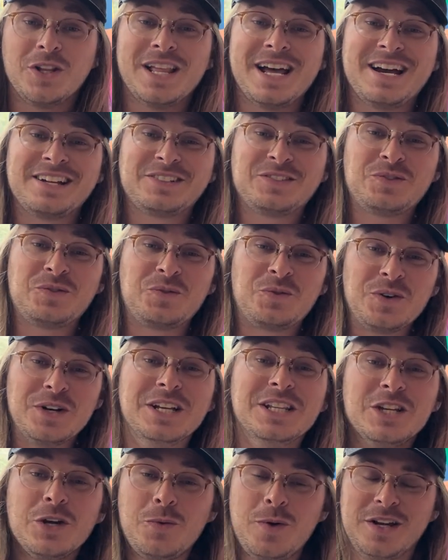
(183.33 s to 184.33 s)
last
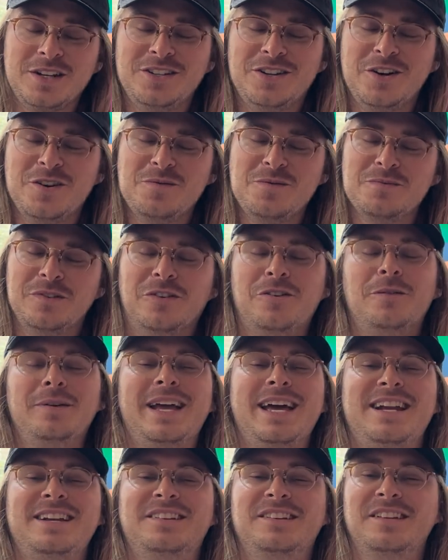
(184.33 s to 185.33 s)
really quick note before we
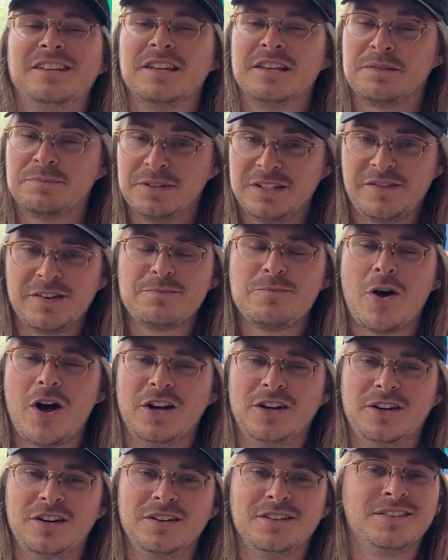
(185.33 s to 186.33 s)
get into the specific
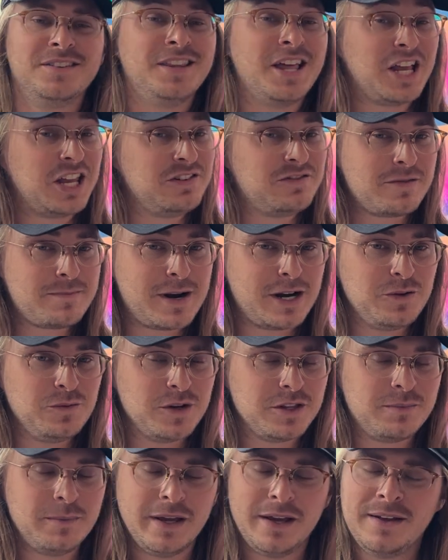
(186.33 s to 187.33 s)
monitors, thank you for bearing
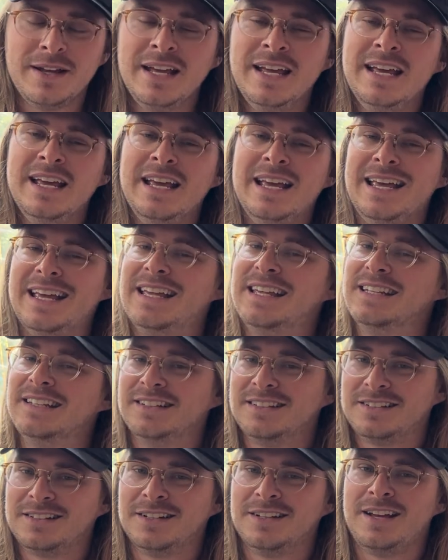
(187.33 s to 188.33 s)
with me,
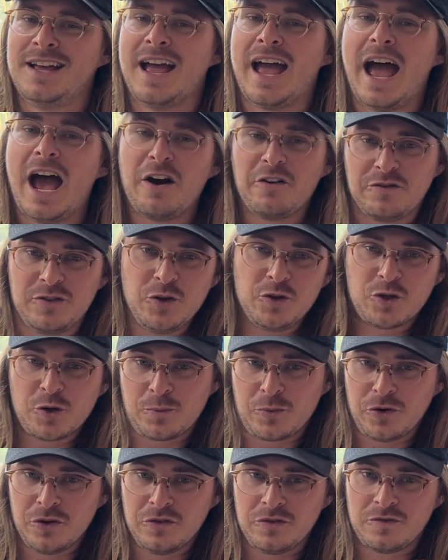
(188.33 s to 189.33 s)
is how
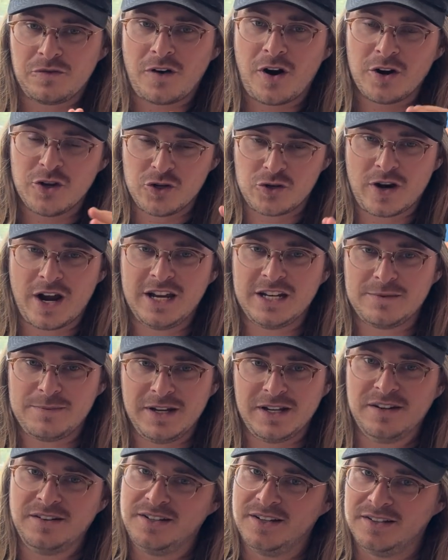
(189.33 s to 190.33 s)
future-proof are you trying to
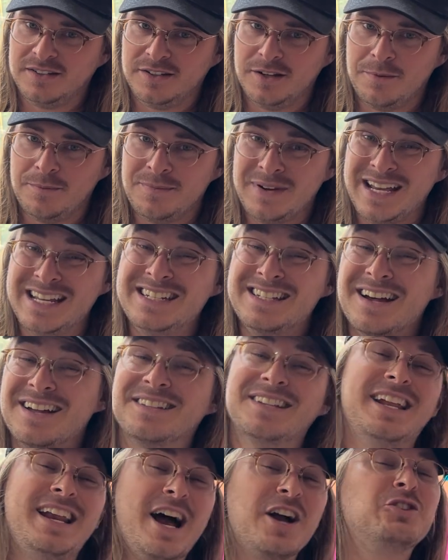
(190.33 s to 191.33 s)
make your system, and does
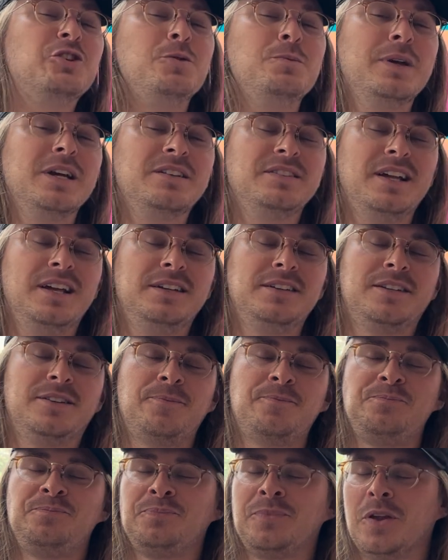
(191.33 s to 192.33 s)
that actually make sense?
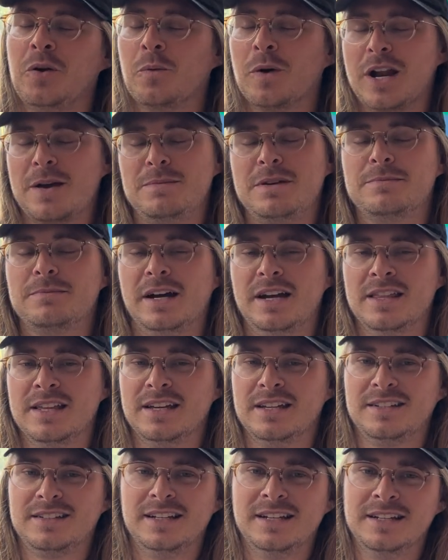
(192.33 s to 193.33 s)
And what I mean by
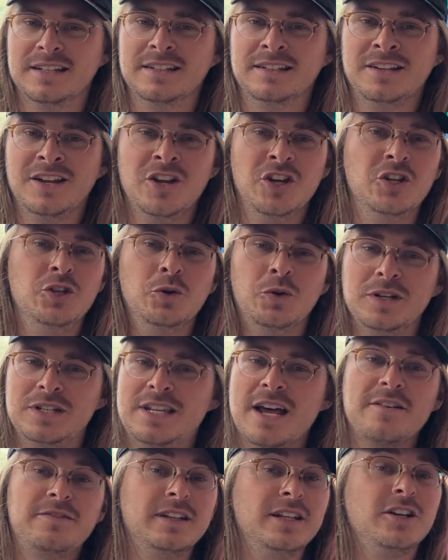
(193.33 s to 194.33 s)
this is you could
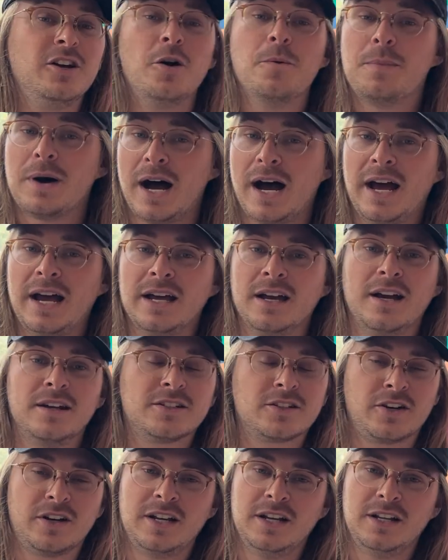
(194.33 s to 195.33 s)
definitely go buy a
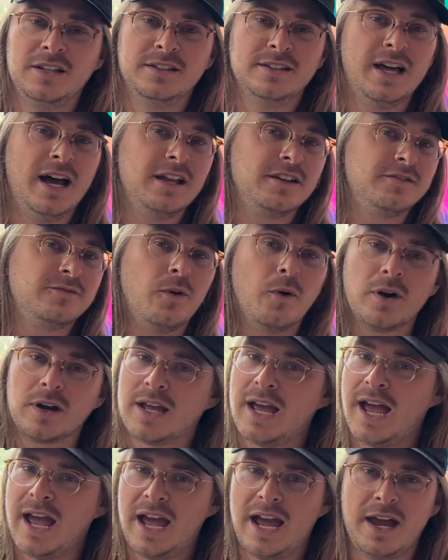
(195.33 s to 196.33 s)
screen that's
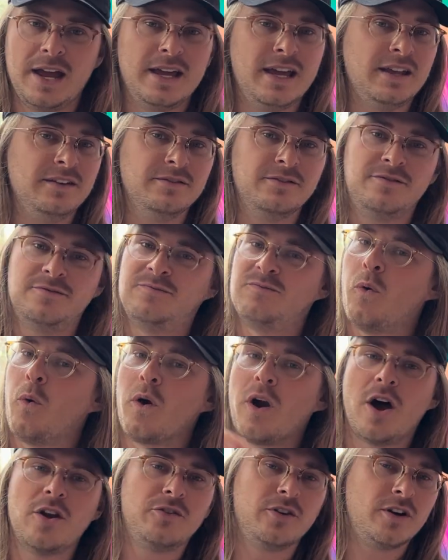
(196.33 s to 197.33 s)
4K and
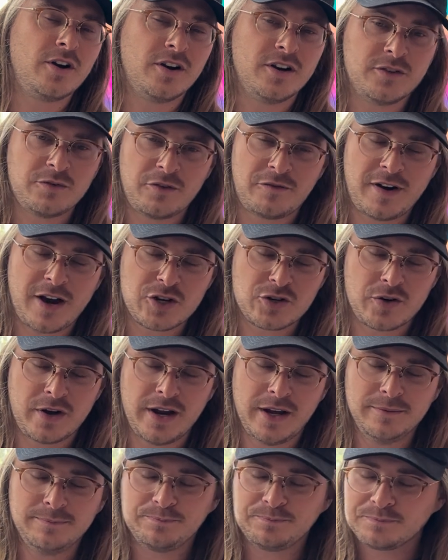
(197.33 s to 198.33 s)
400 hertz refresh
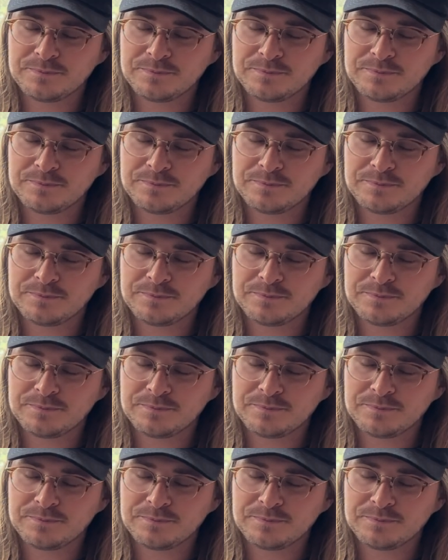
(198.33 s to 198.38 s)
rate,